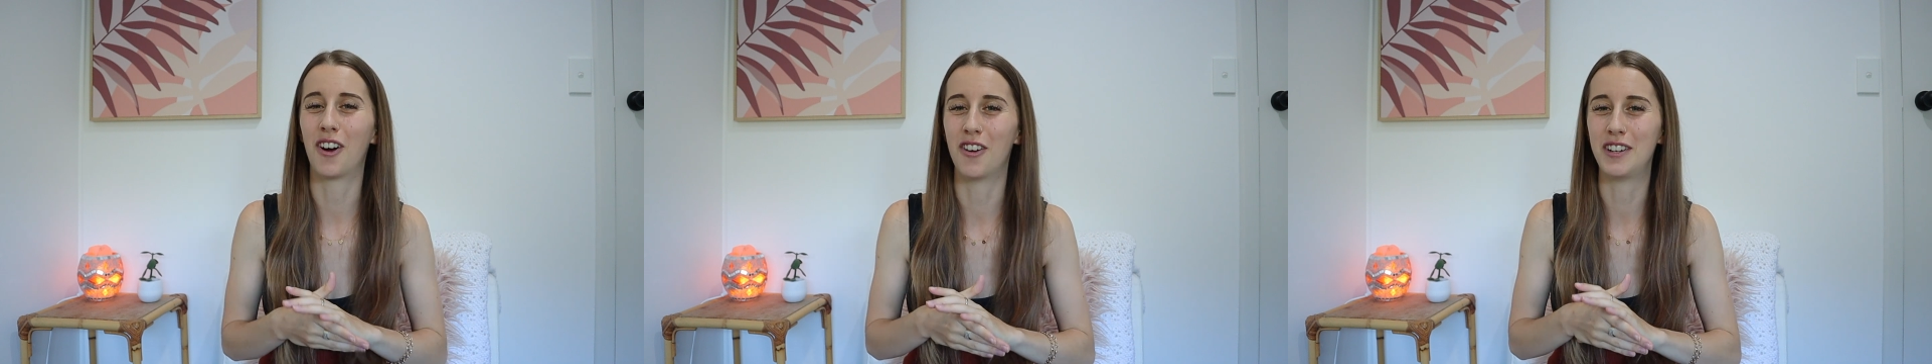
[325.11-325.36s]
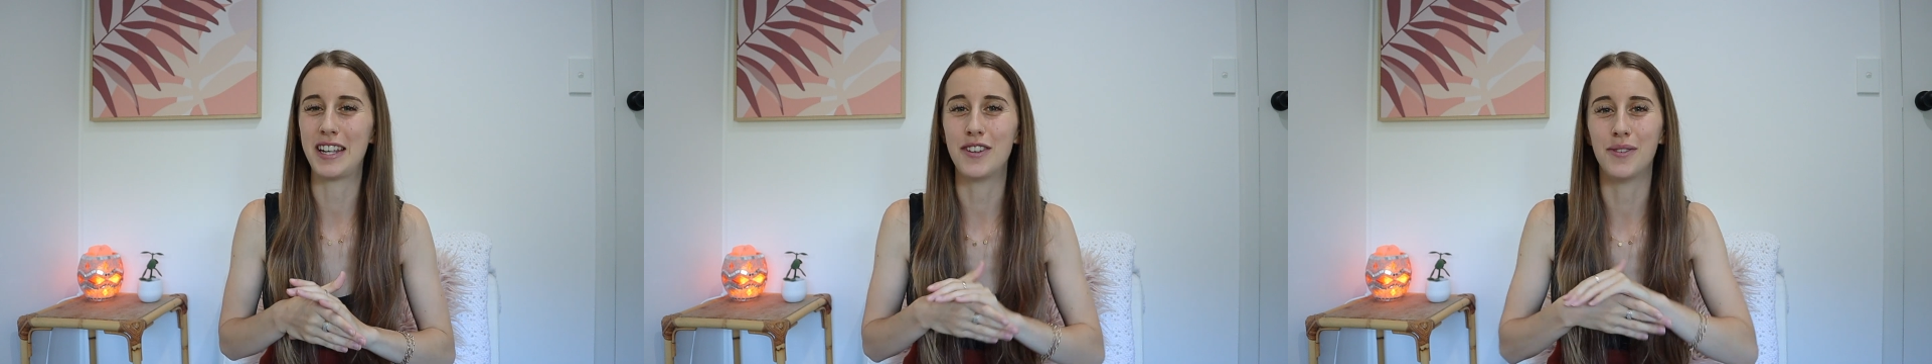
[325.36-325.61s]

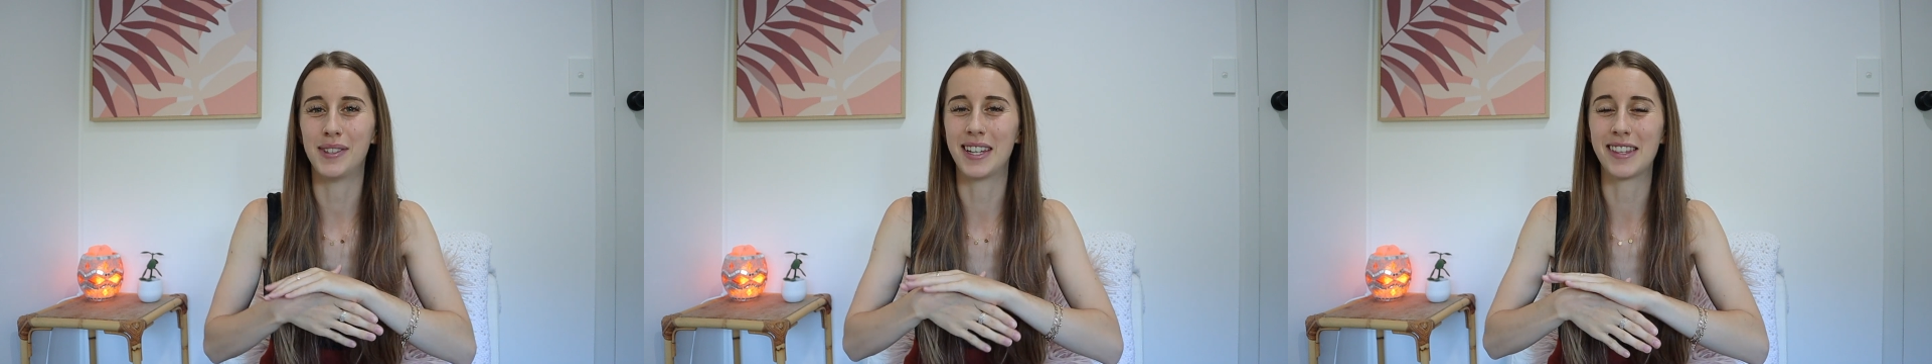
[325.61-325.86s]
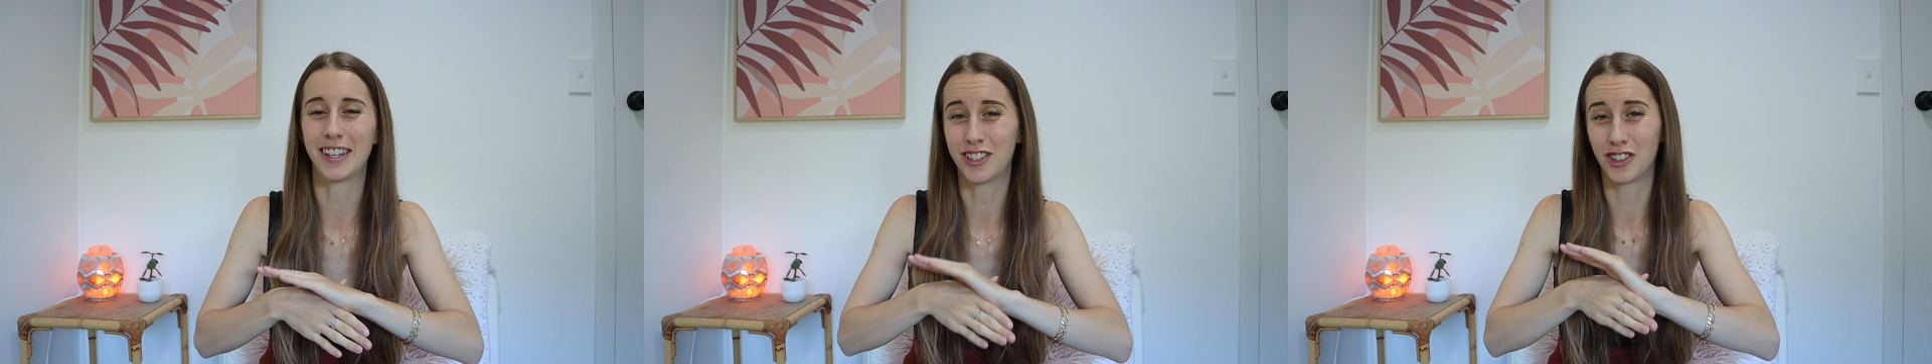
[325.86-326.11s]
only
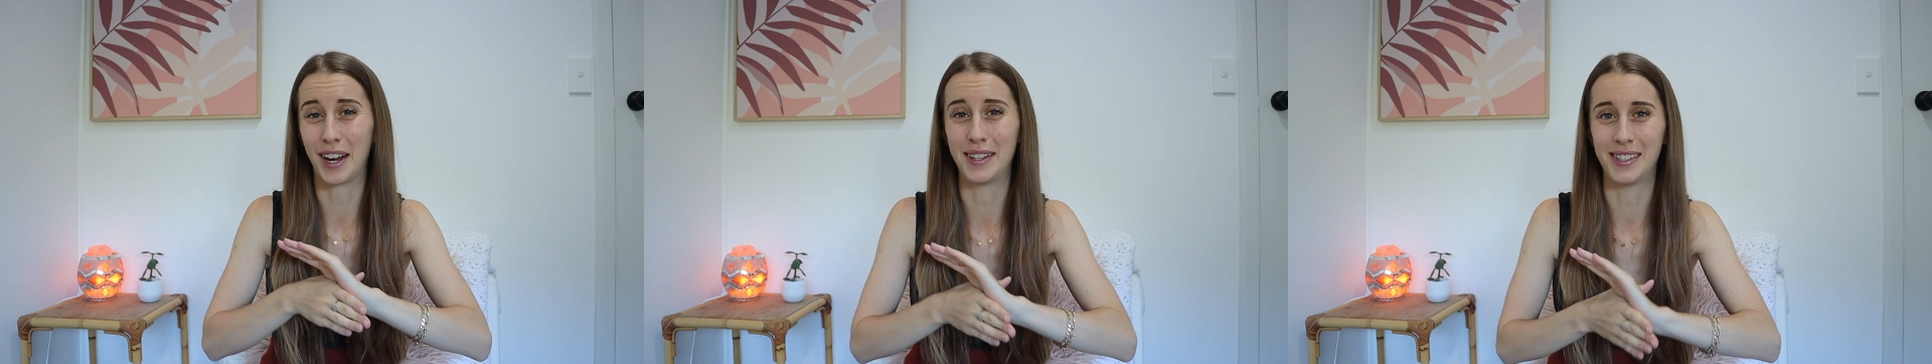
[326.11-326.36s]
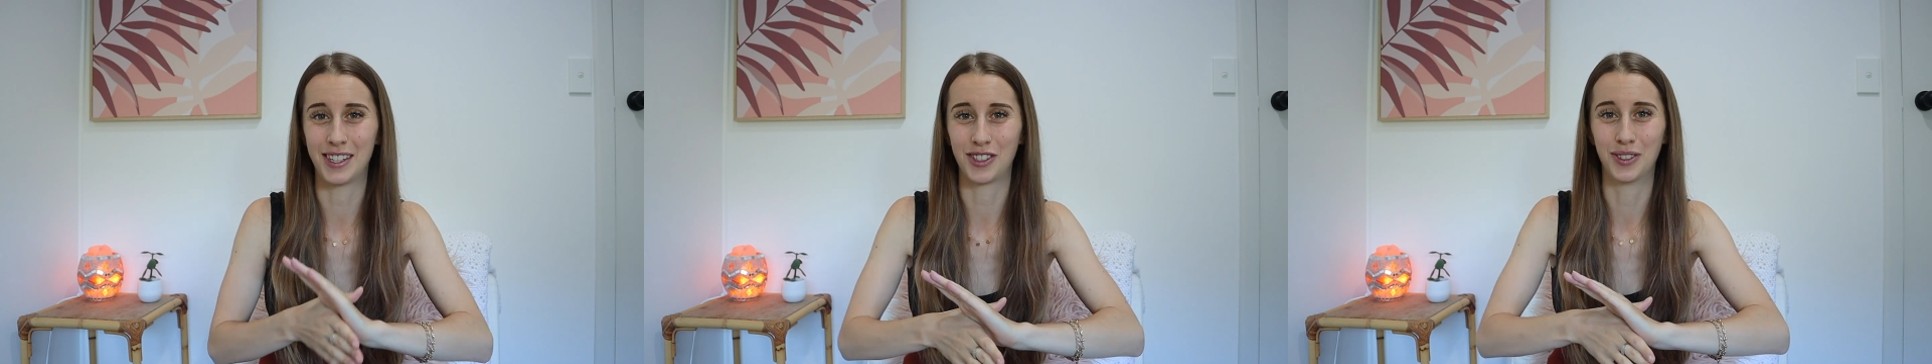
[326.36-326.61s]
using the
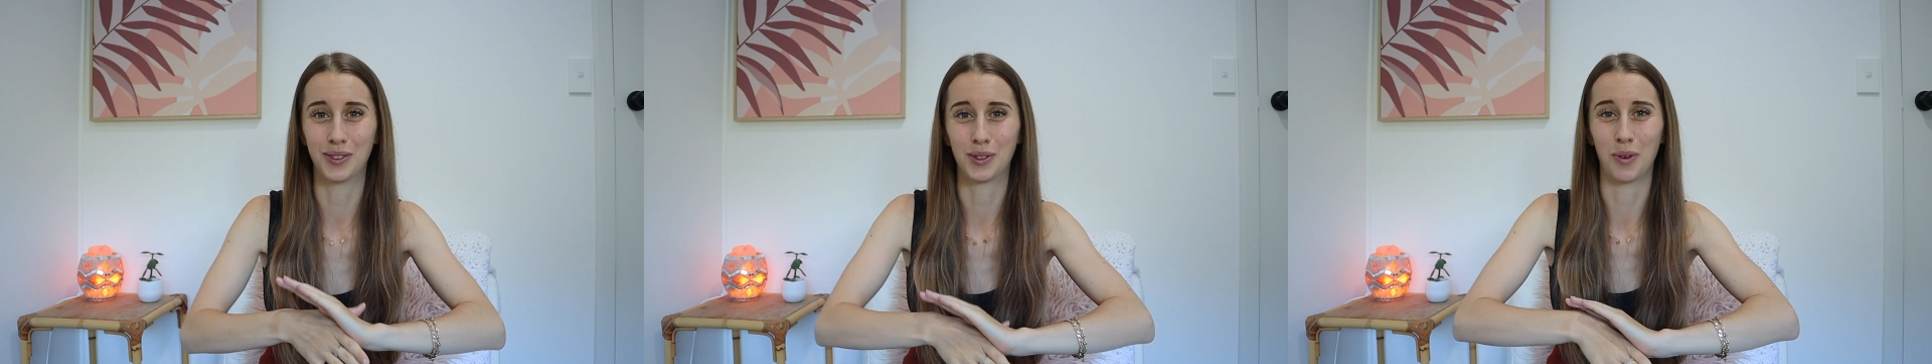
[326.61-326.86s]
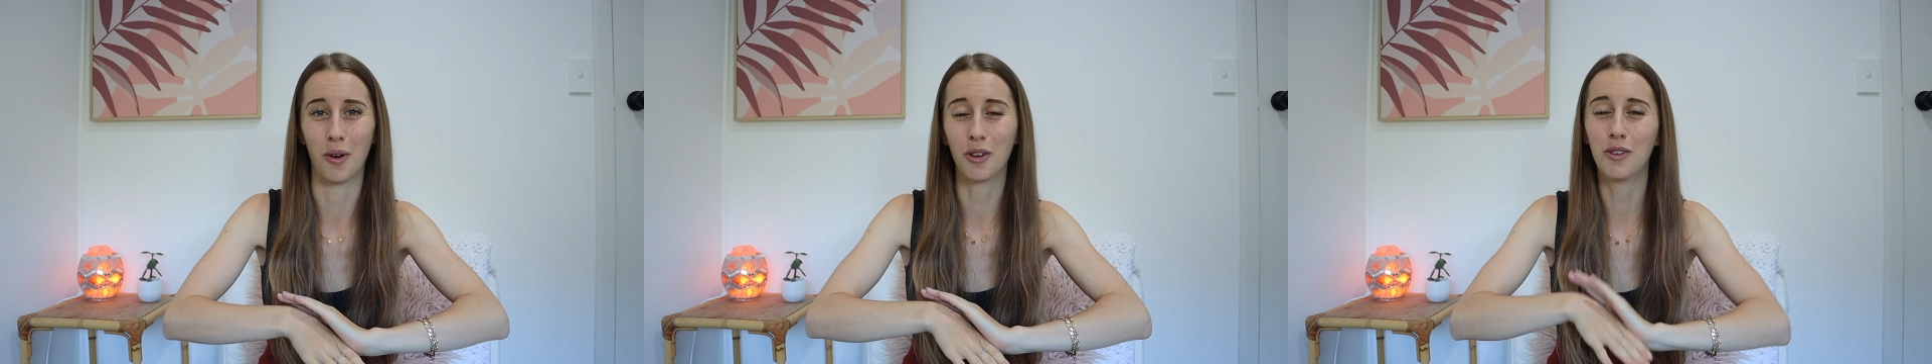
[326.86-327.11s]
transitional
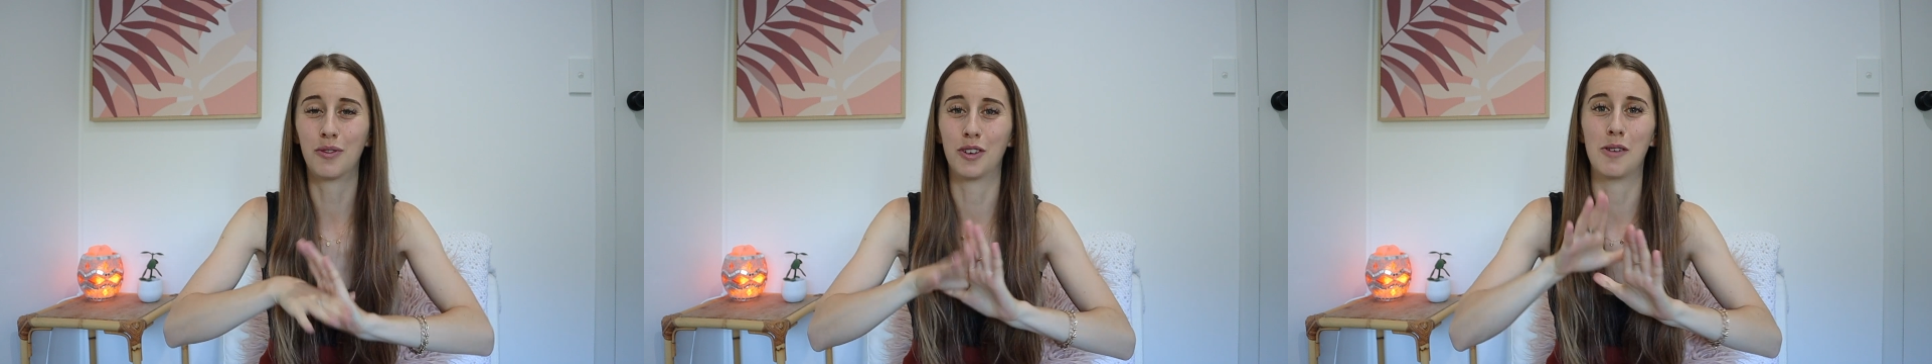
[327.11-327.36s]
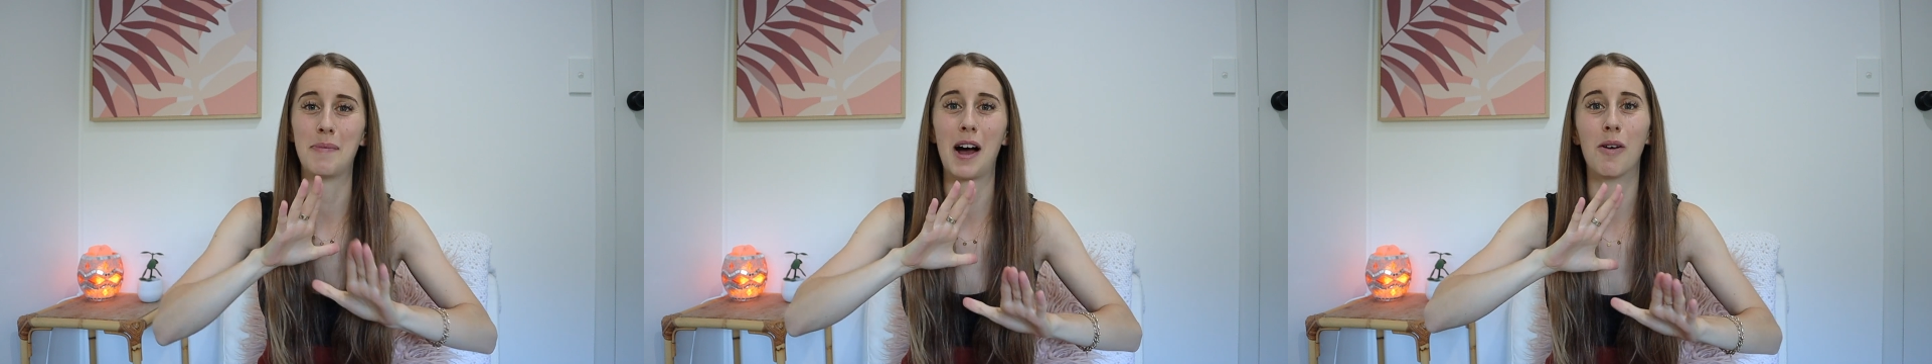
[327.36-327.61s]
swaddle for
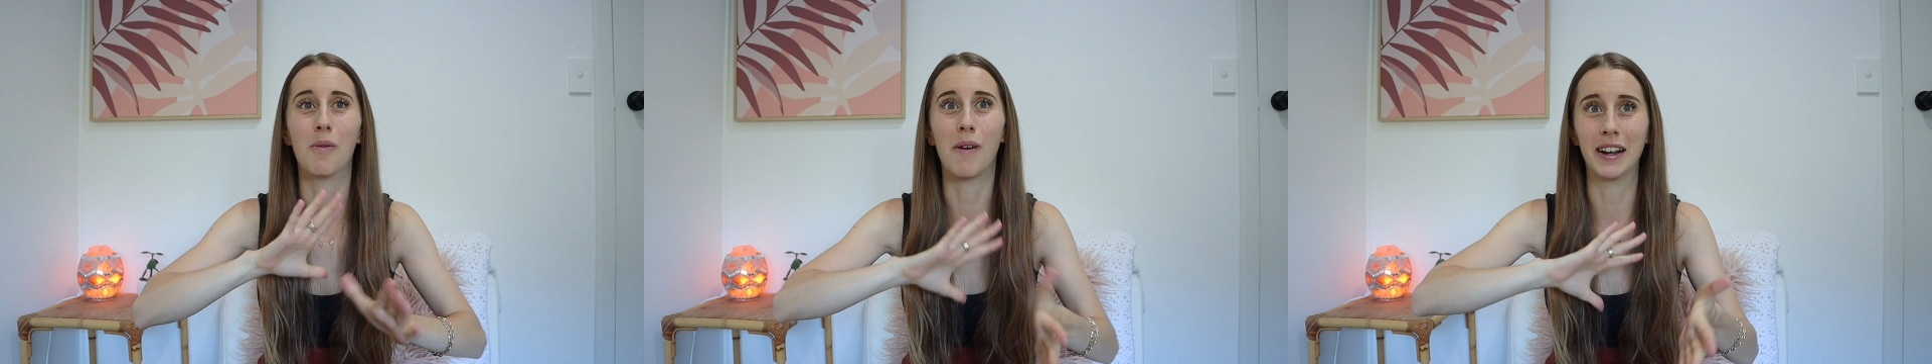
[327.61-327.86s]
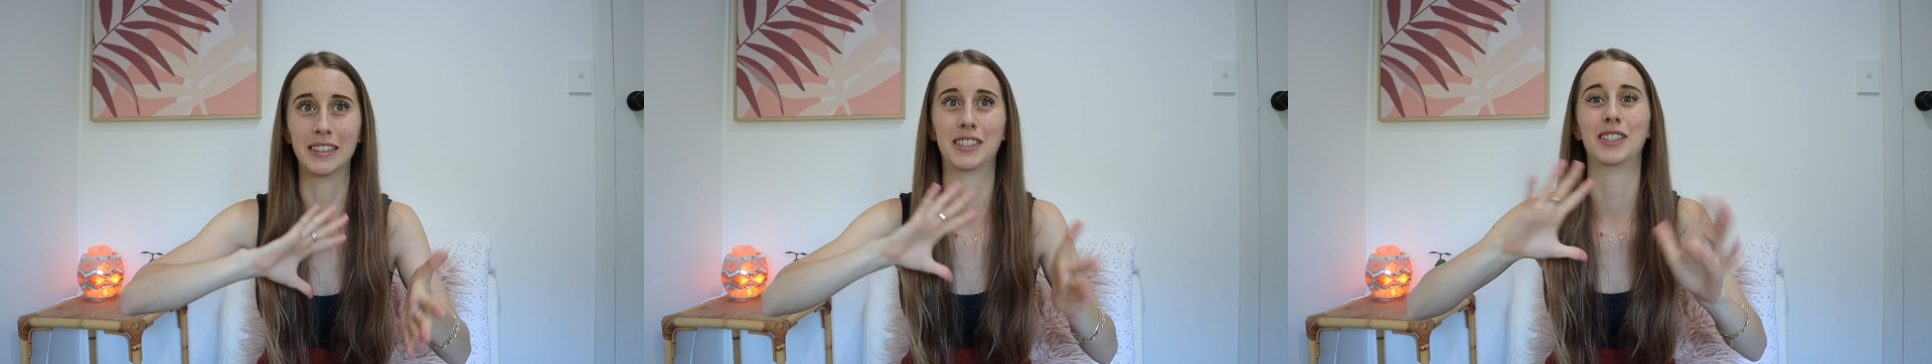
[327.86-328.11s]
about
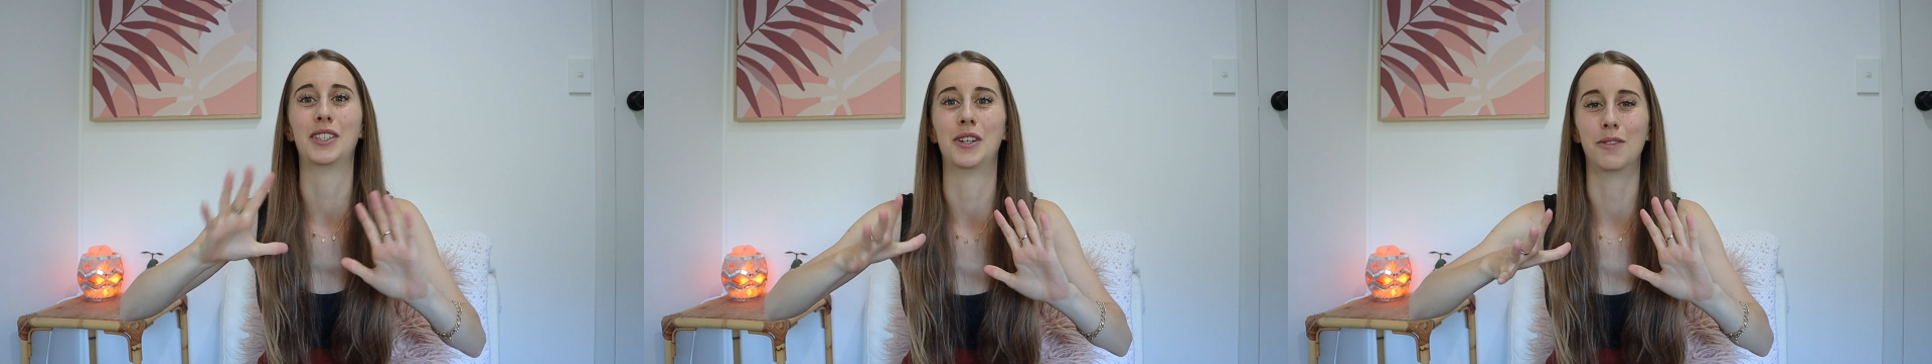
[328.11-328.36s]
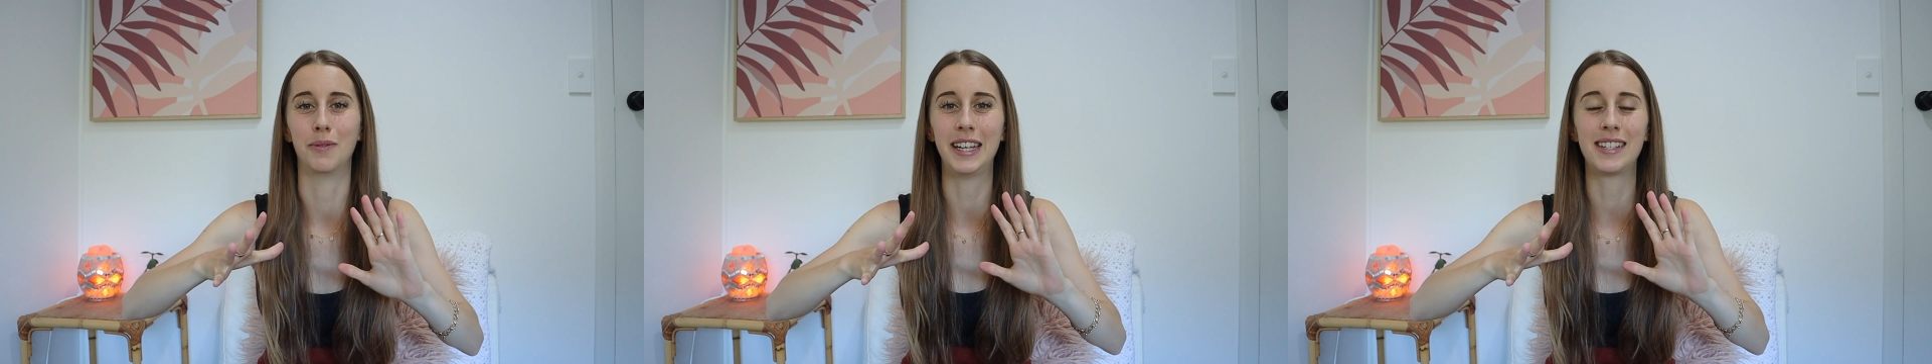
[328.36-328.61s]
1 to
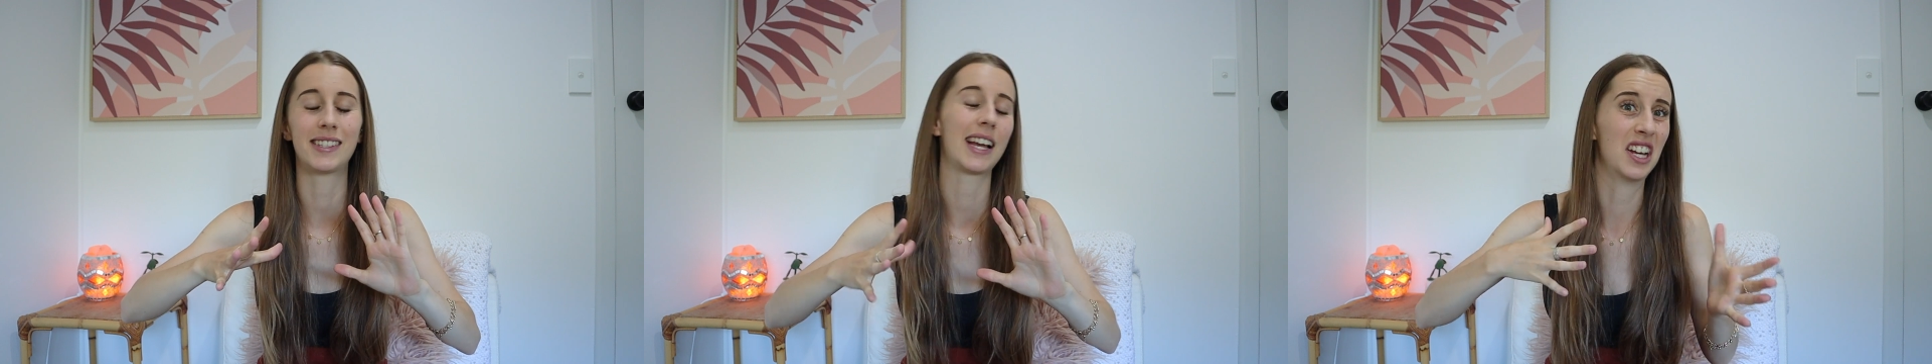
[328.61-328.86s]
2 weeks.